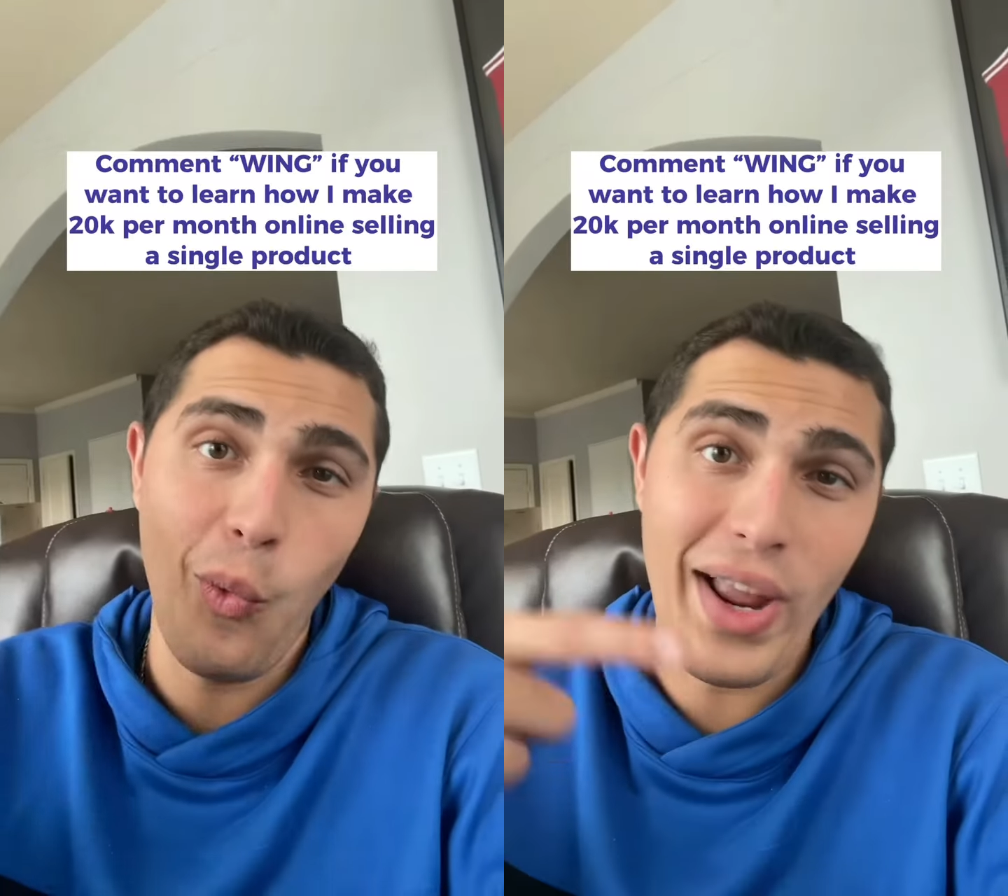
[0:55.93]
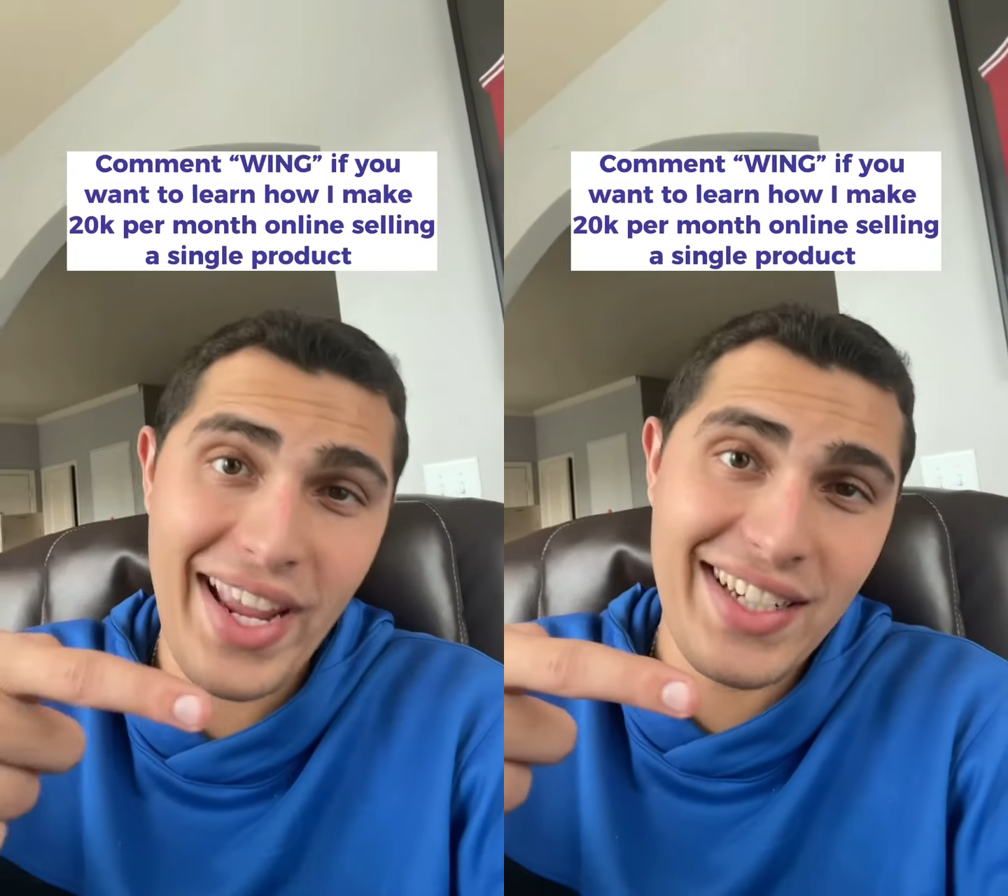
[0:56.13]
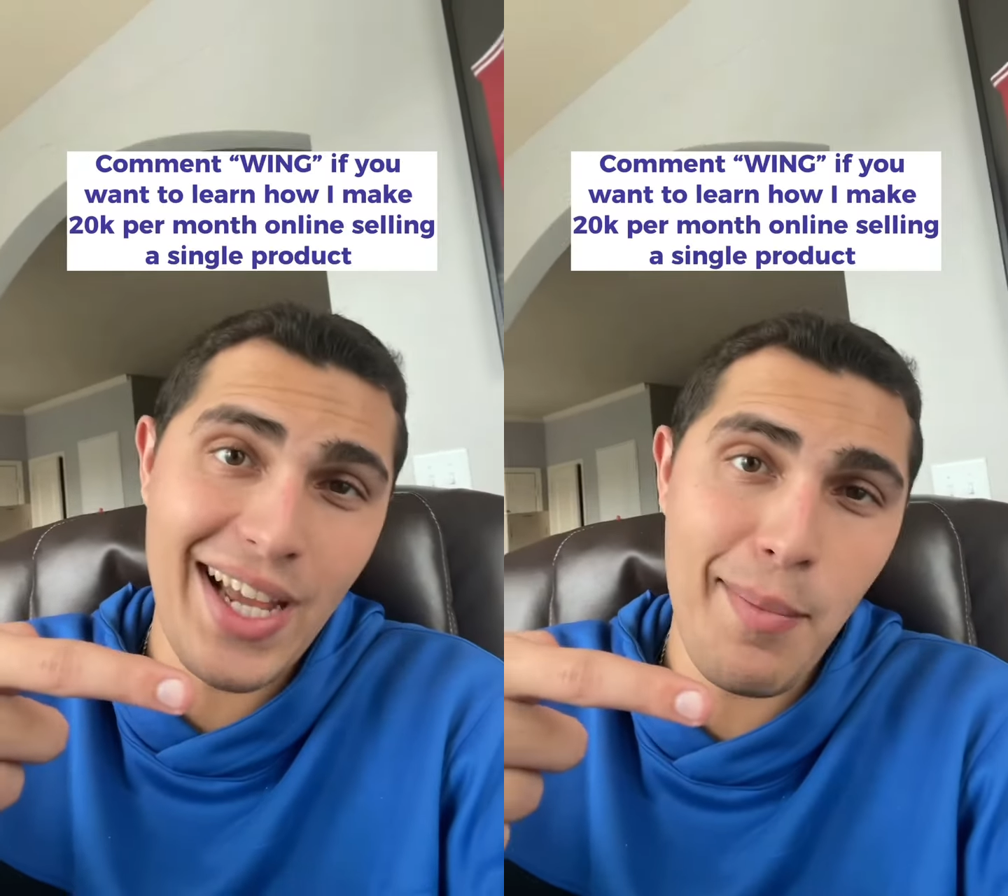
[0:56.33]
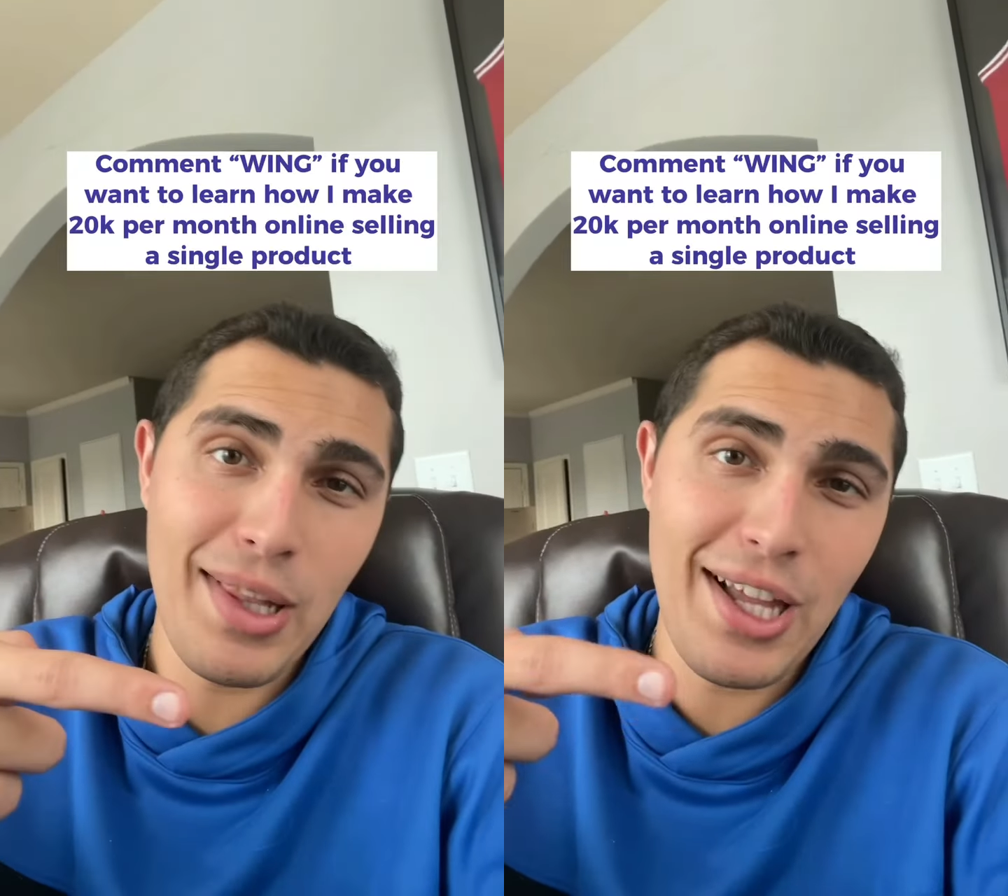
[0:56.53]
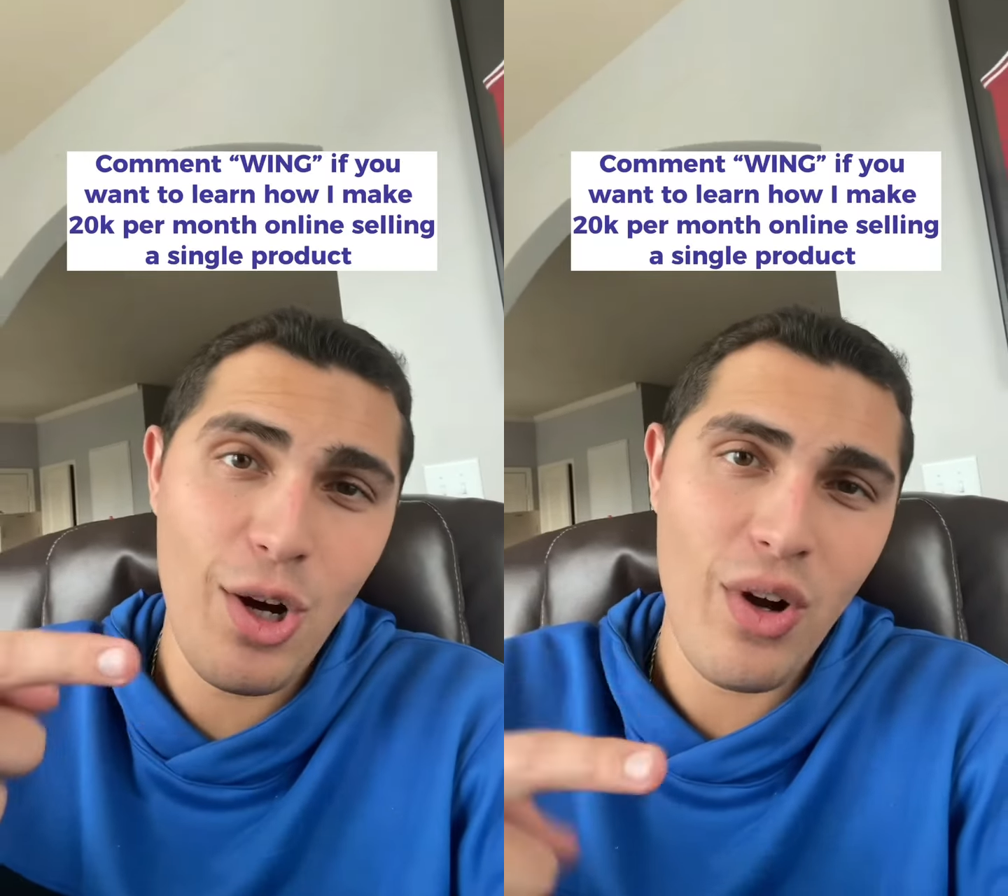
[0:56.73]
wing
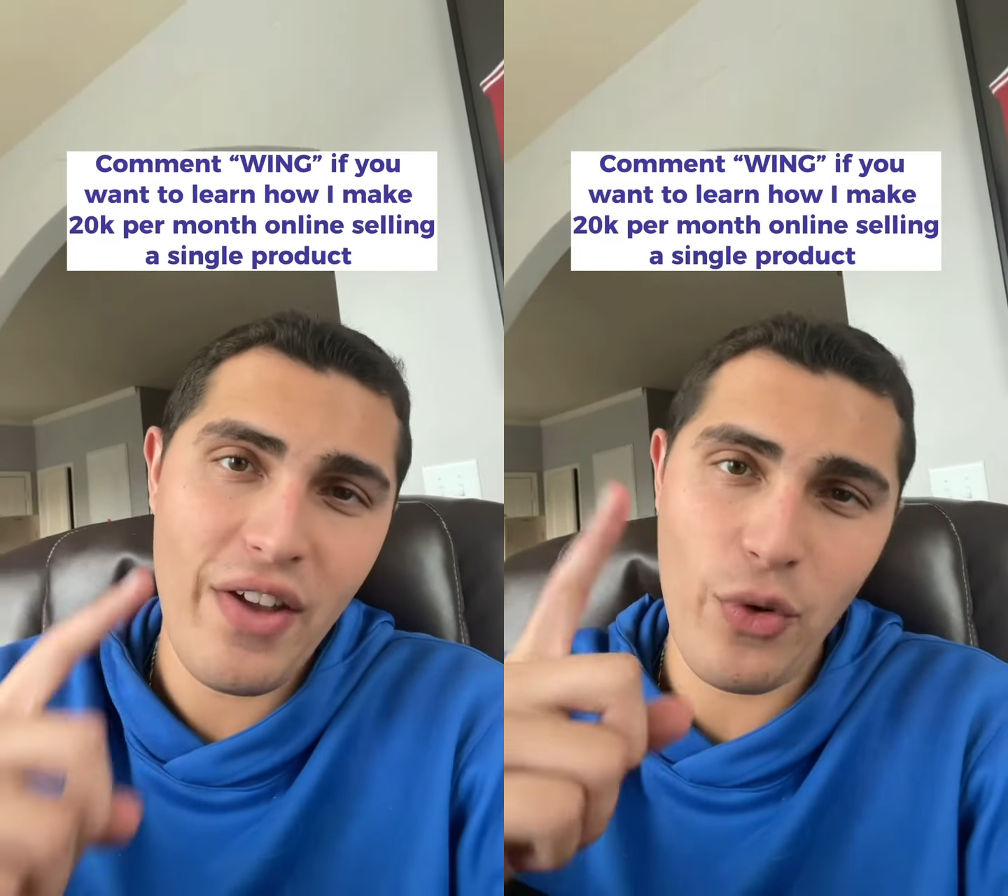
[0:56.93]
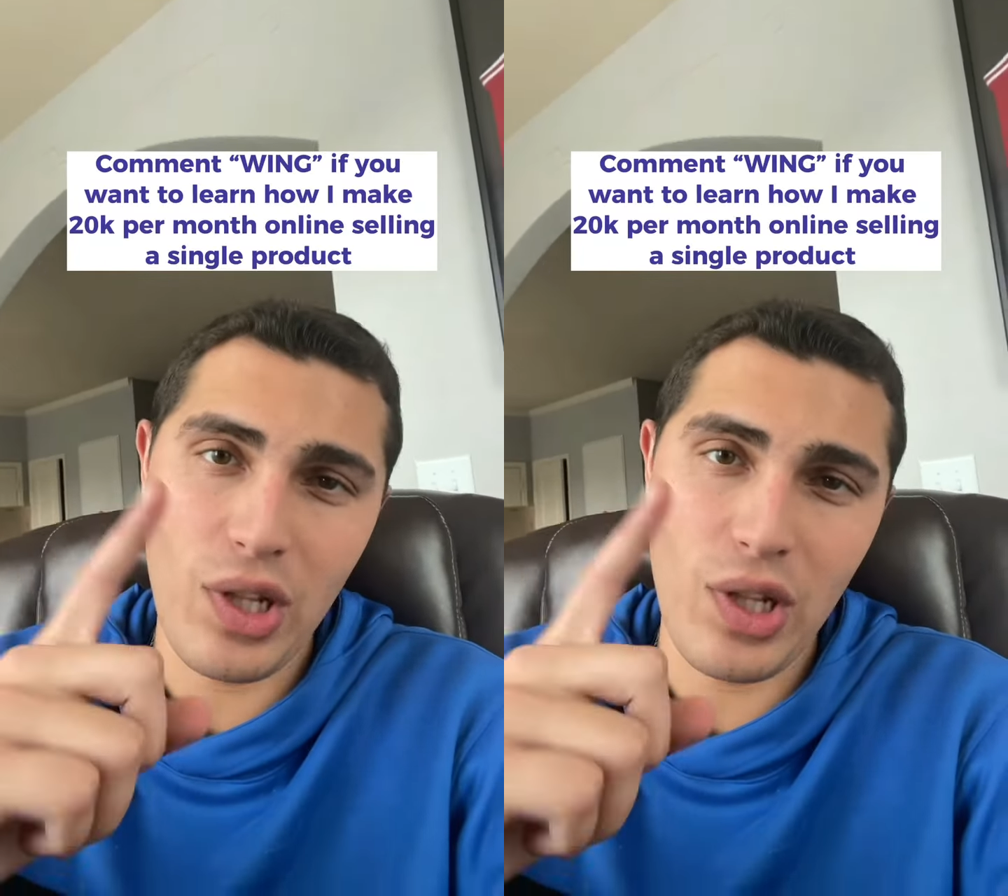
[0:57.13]
down below if